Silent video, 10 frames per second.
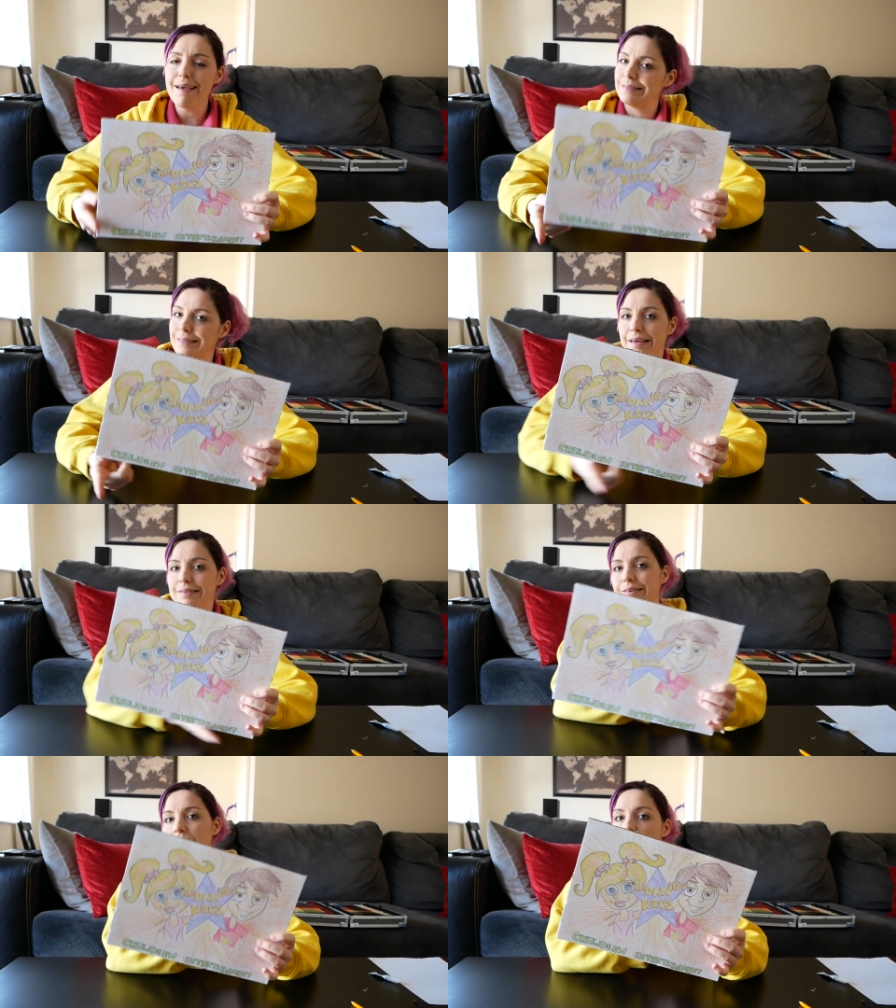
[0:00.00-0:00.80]

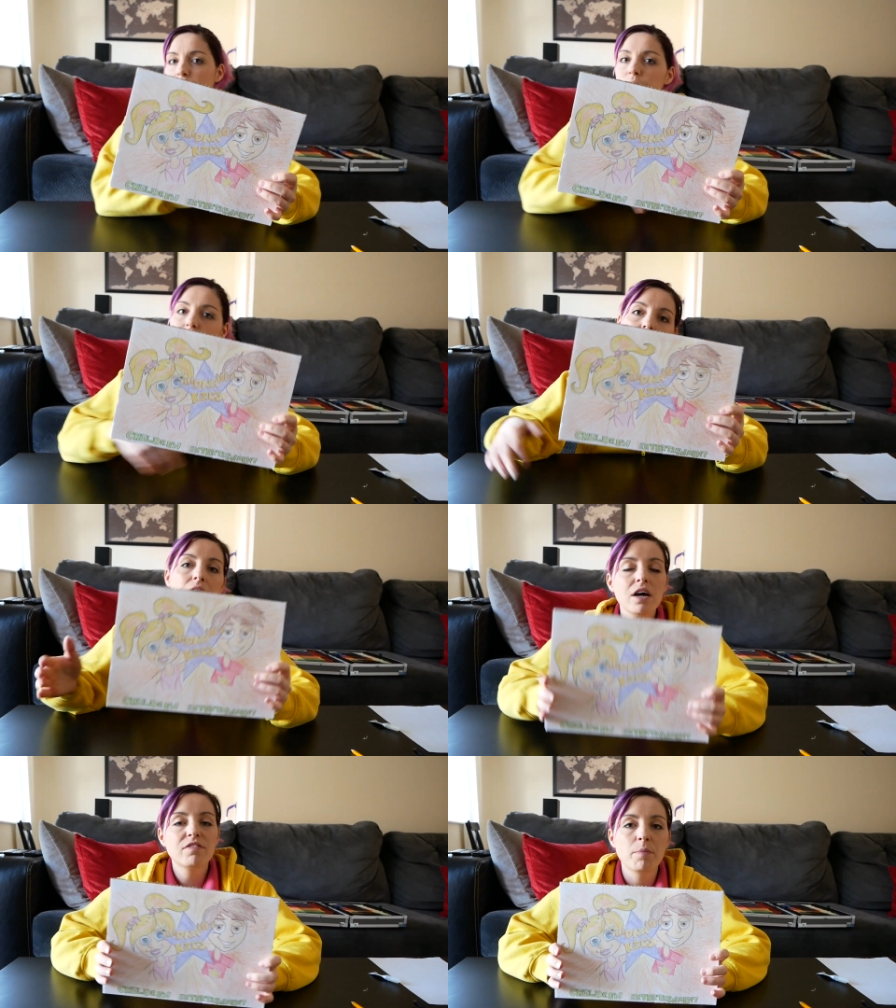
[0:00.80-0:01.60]
excess cardboard
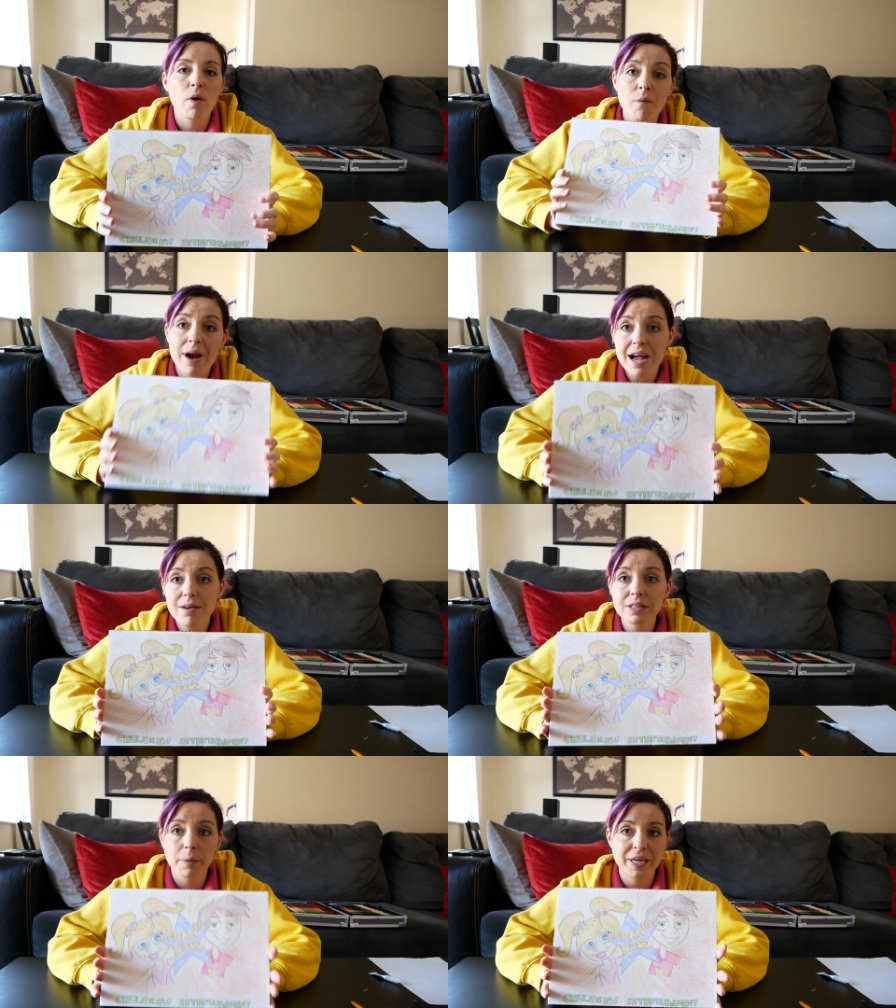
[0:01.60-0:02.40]
from
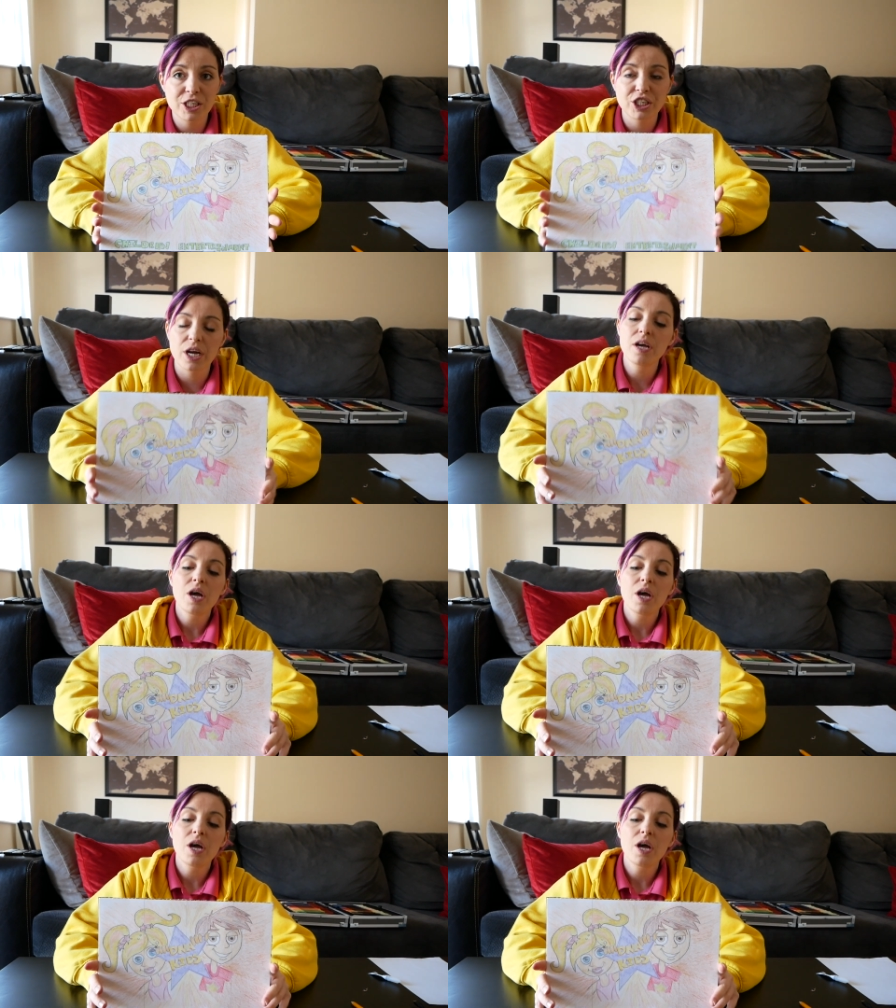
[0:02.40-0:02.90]
around the picture.